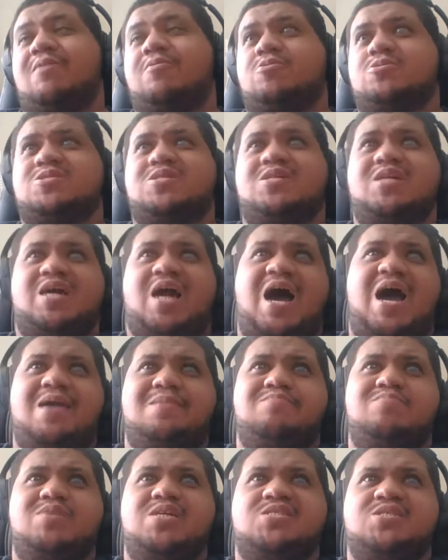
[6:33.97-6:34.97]
I know it sounds like a
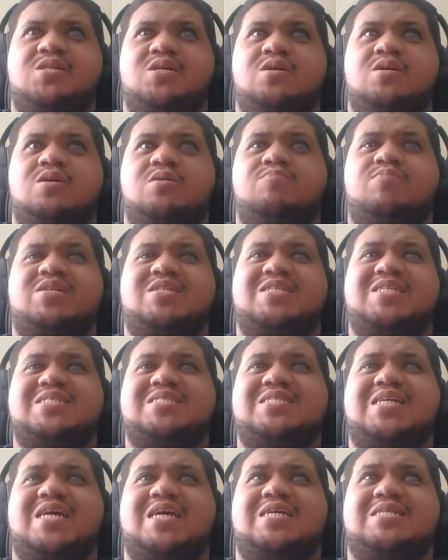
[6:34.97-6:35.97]
hype beast, but
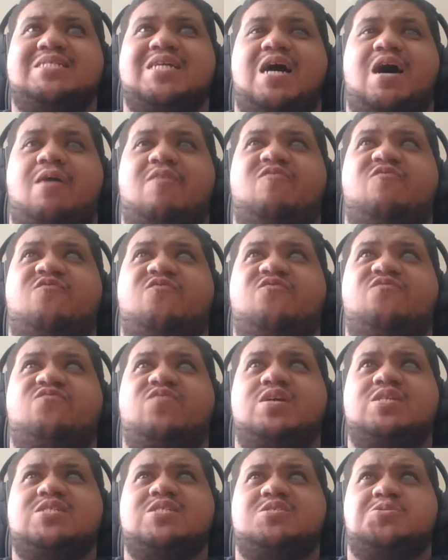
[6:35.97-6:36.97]
this is
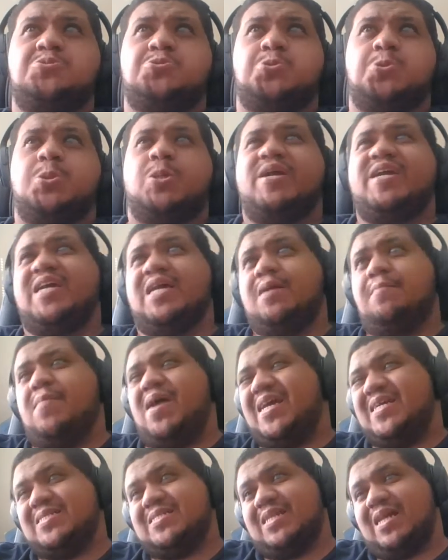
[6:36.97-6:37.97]
freaking
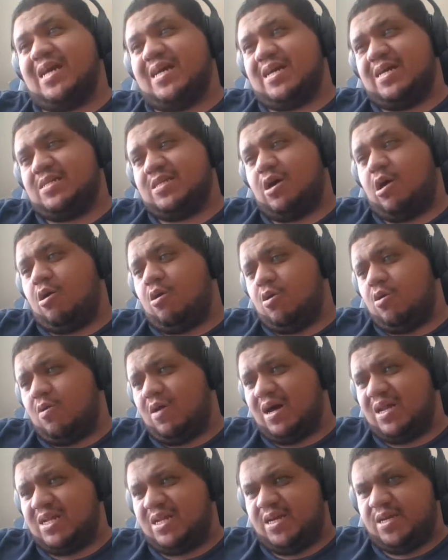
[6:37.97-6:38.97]
amazing. Like the call
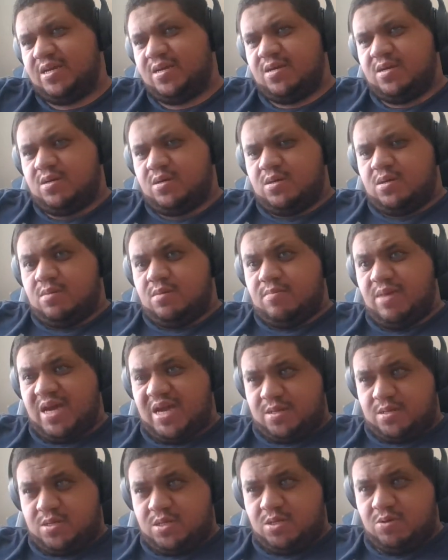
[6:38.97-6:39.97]
quality,
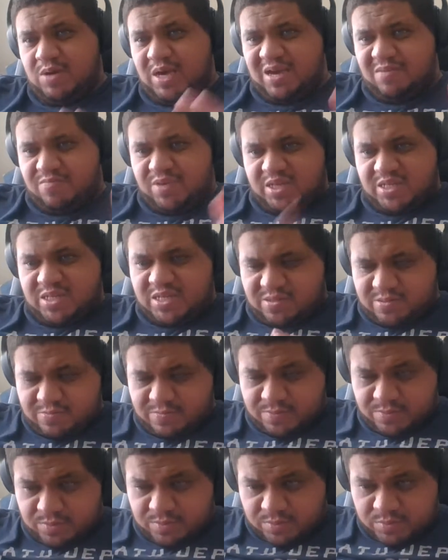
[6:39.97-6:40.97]
man, you can't beat it.
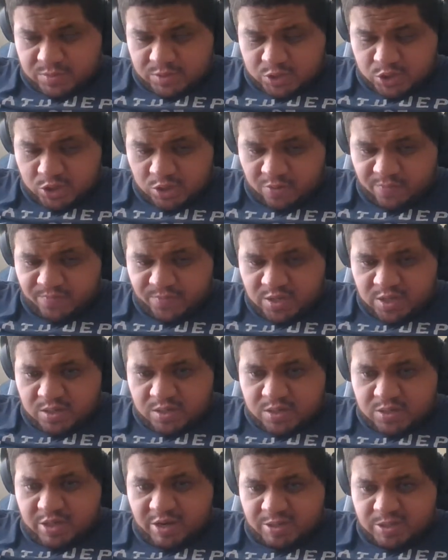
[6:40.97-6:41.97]
So
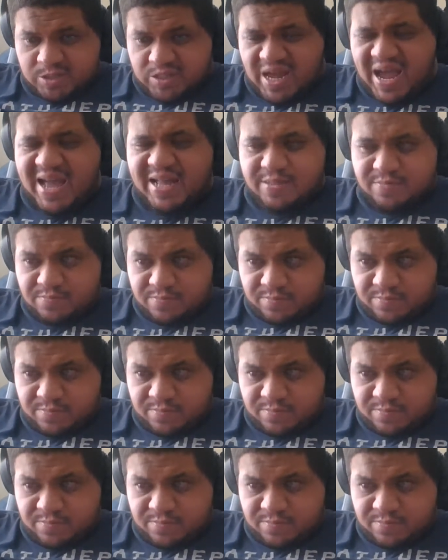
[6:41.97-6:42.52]
there's that.